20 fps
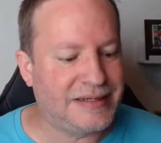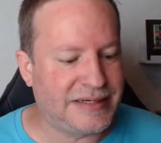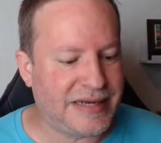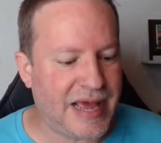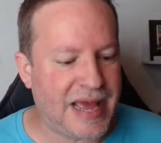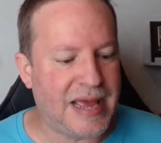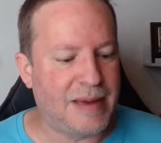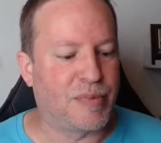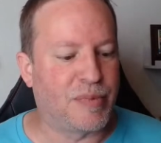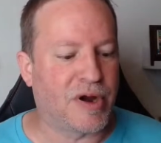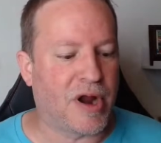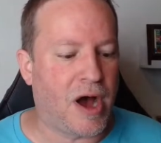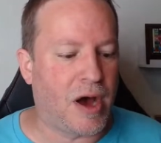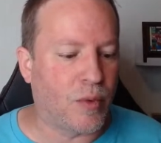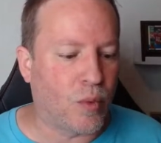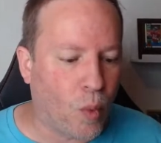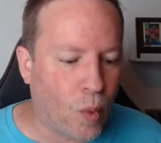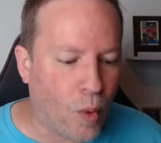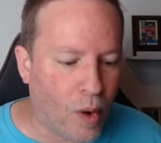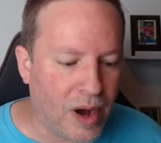day, but
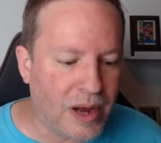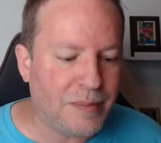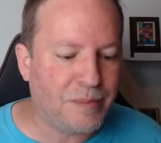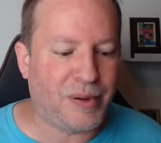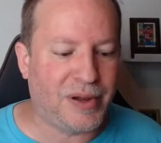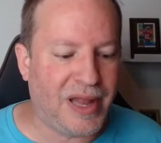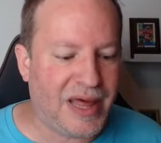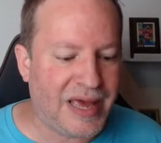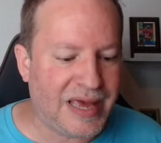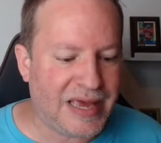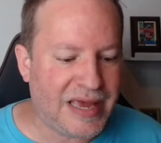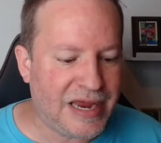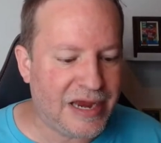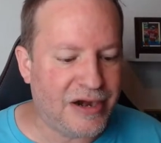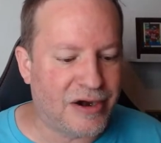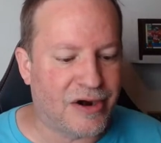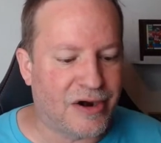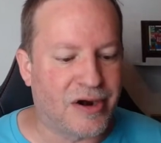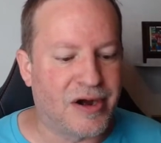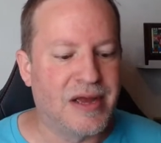on one play
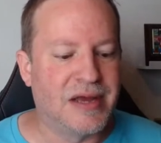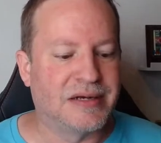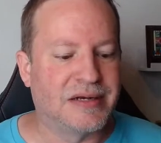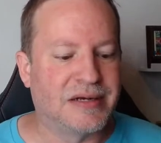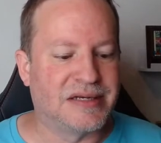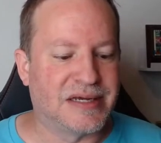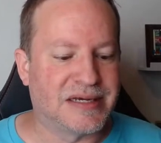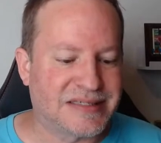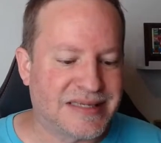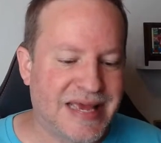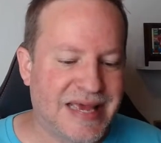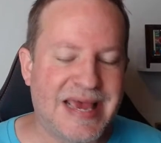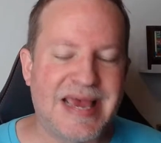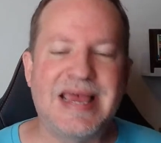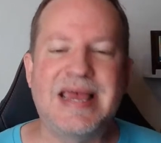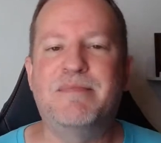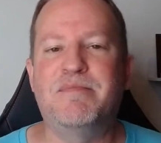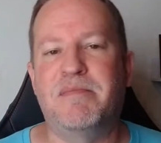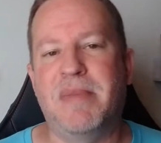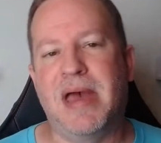here does
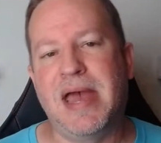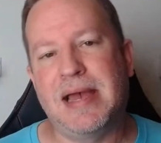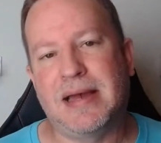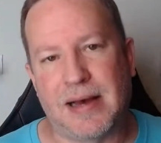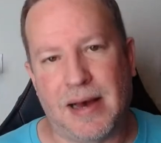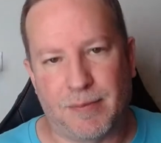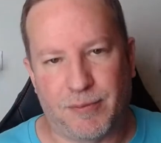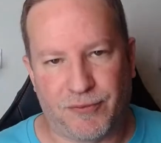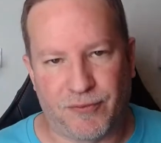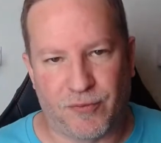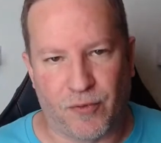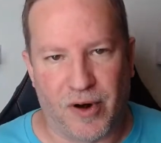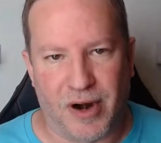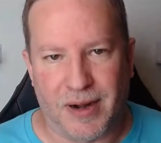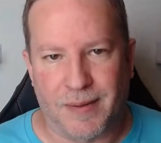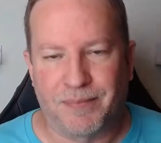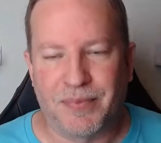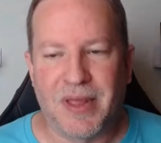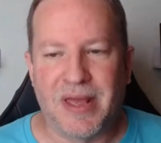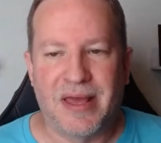he make up for
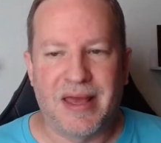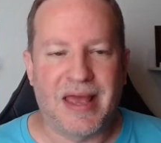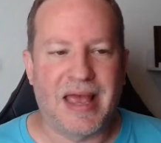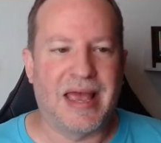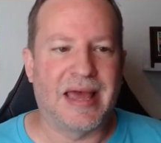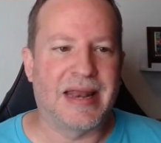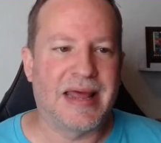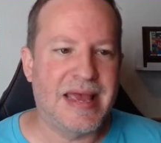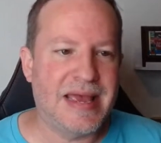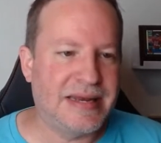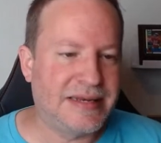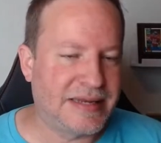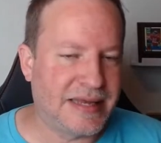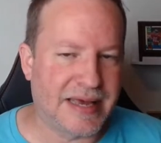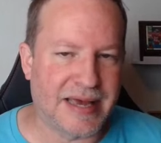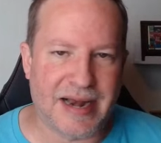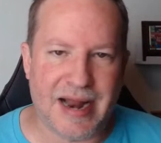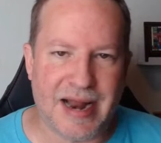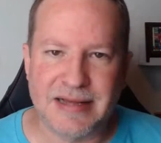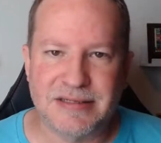it. And he
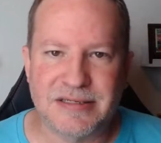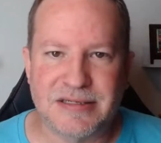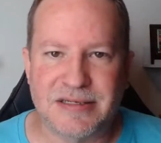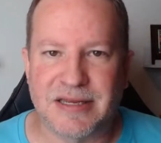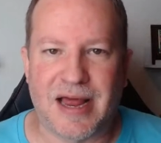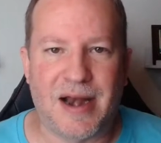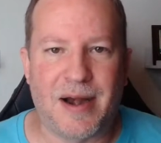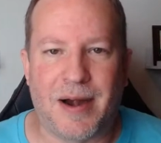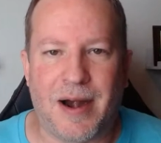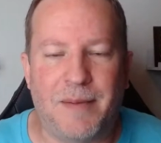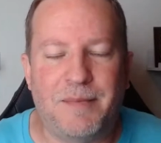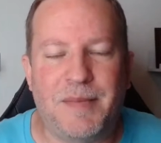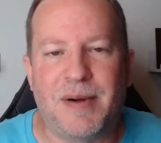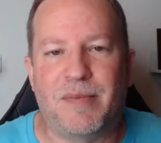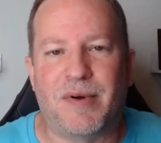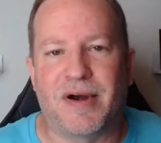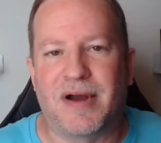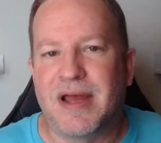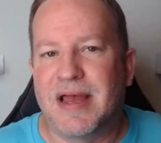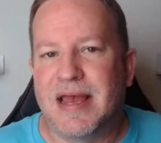did. I
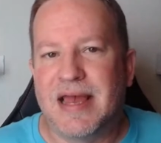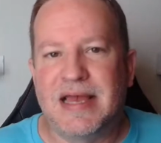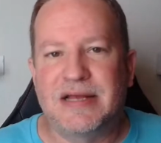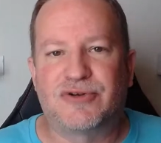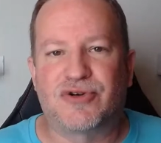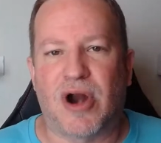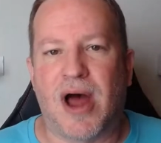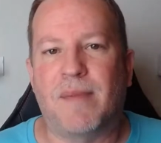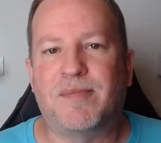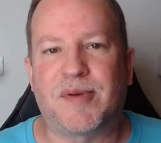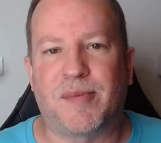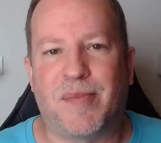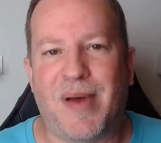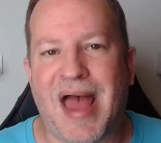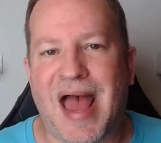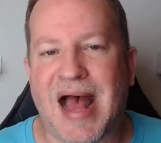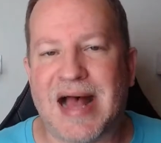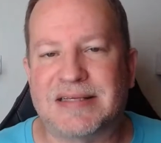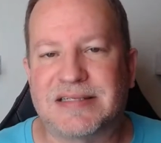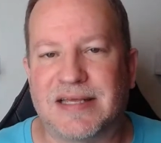remember he dropped a
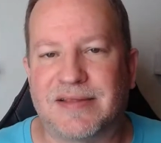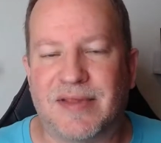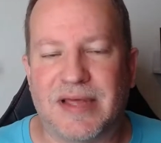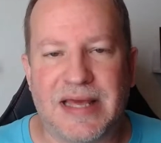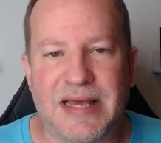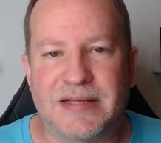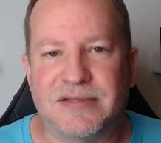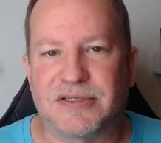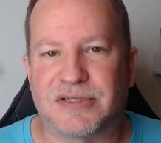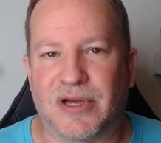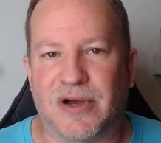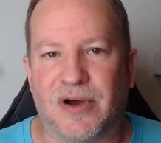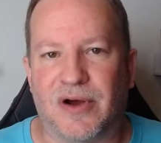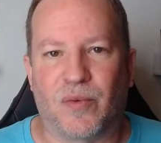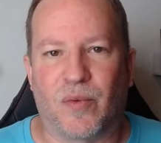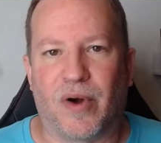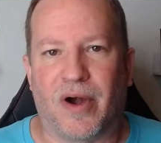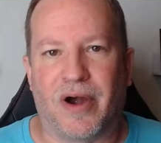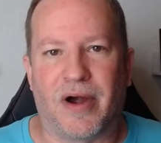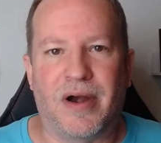pass in the end
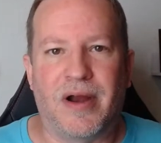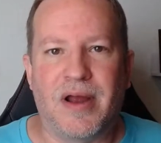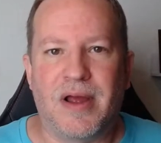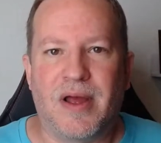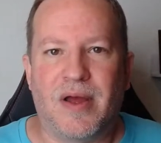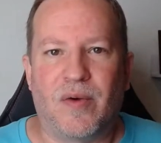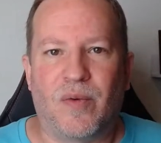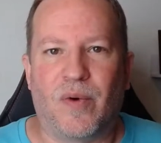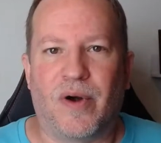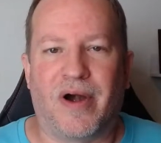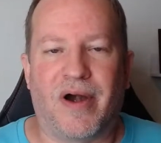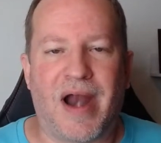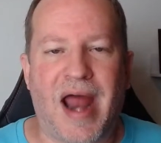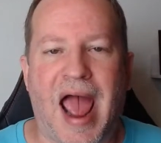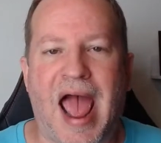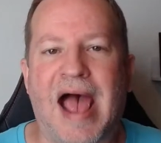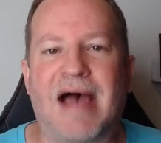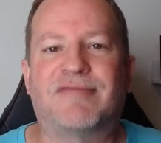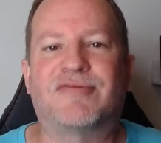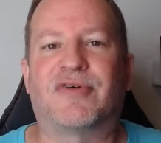zone where
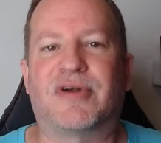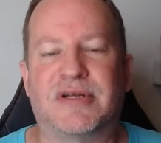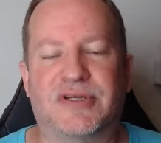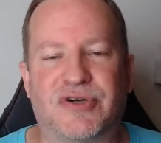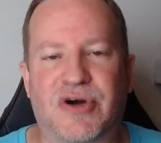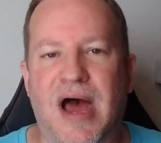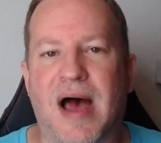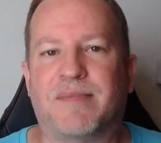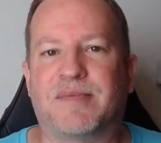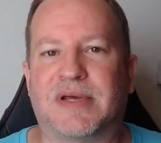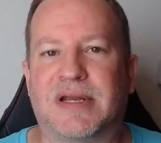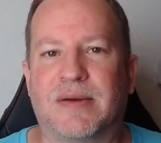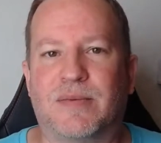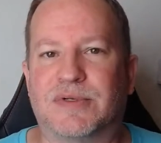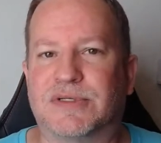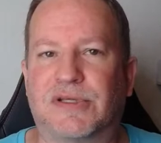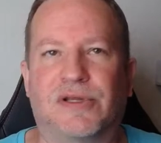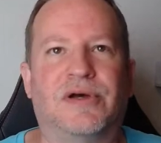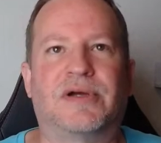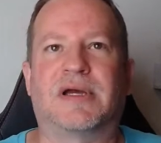after he dropped it, he
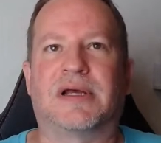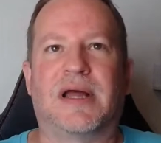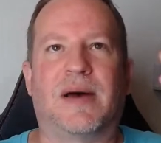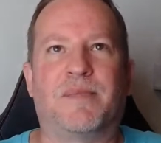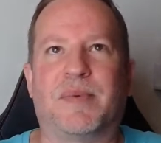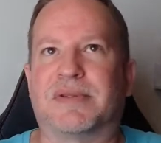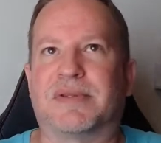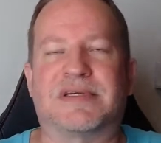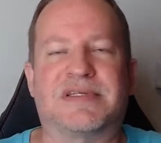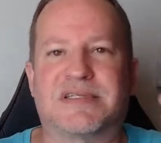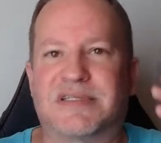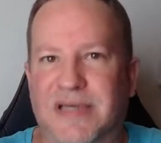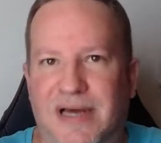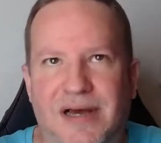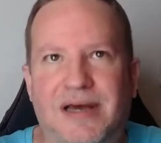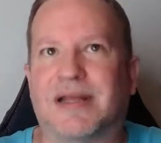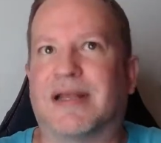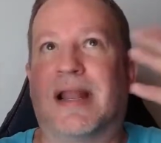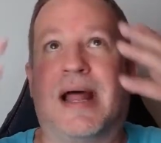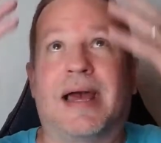was looking up at the
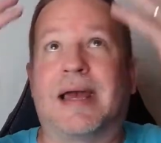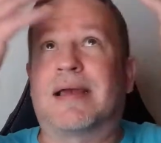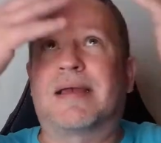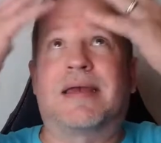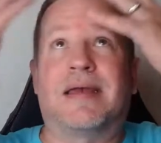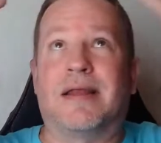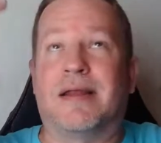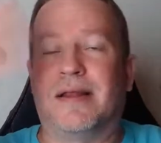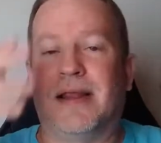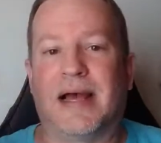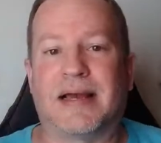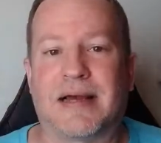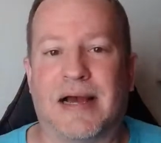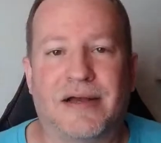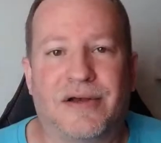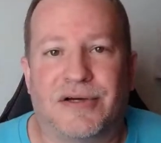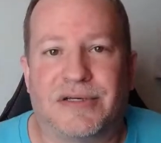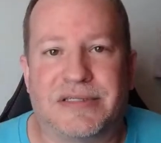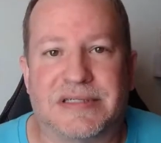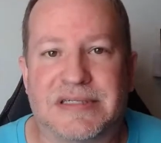sun like I
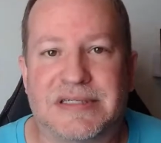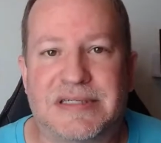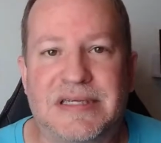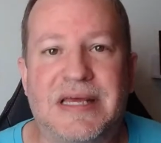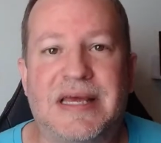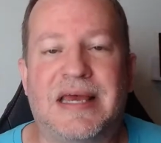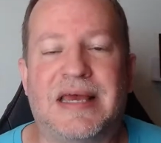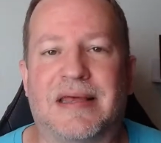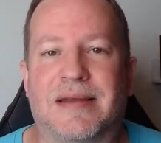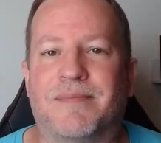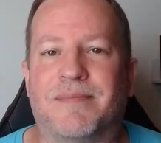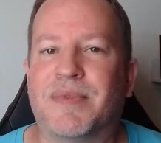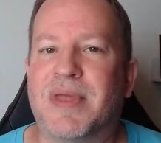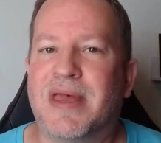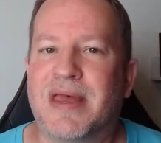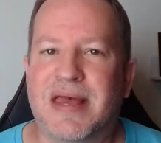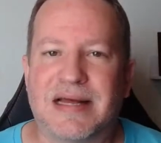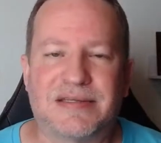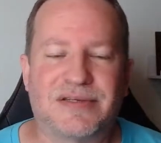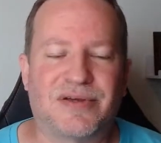couldn't see, and
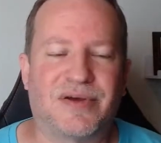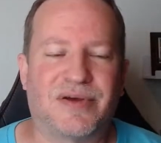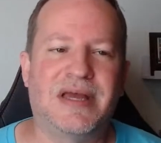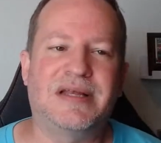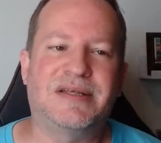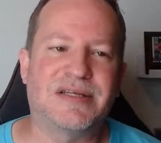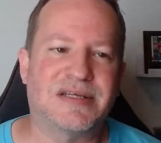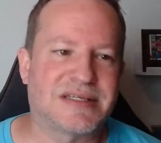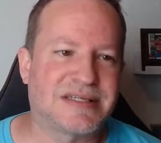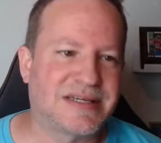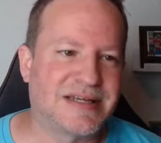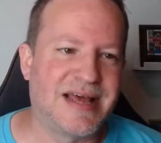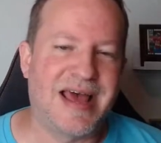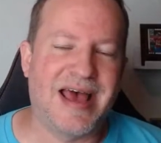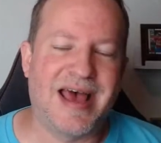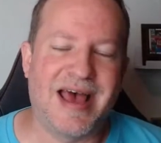so he just